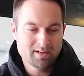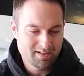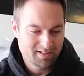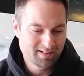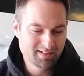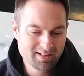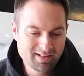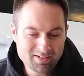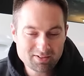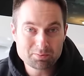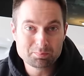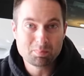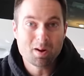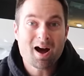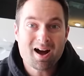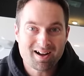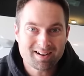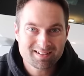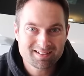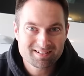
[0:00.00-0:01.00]
In this
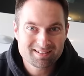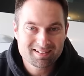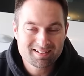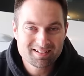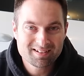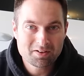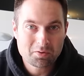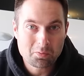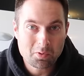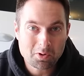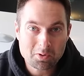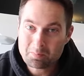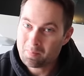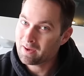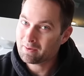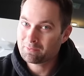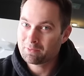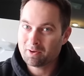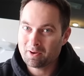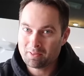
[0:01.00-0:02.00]
box, welcome
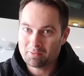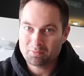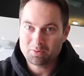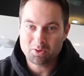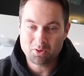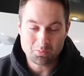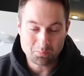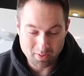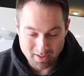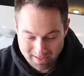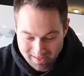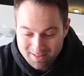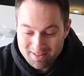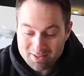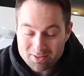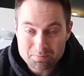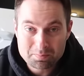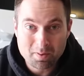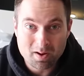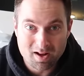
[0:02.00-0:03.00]
back for another video, but in
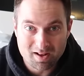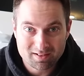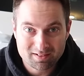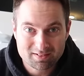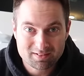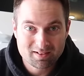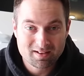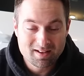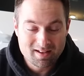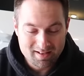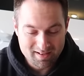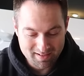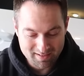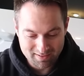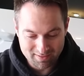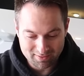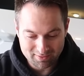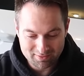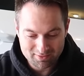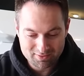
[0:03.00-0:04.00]
this box
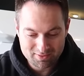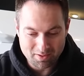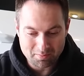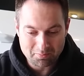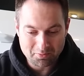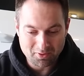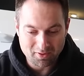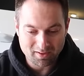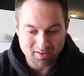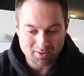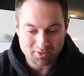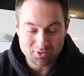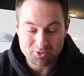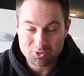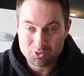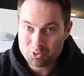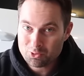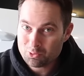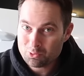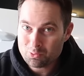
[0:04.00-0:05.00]
is something
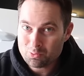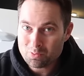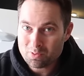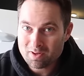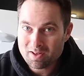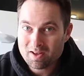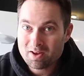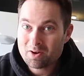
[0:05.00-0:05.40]
new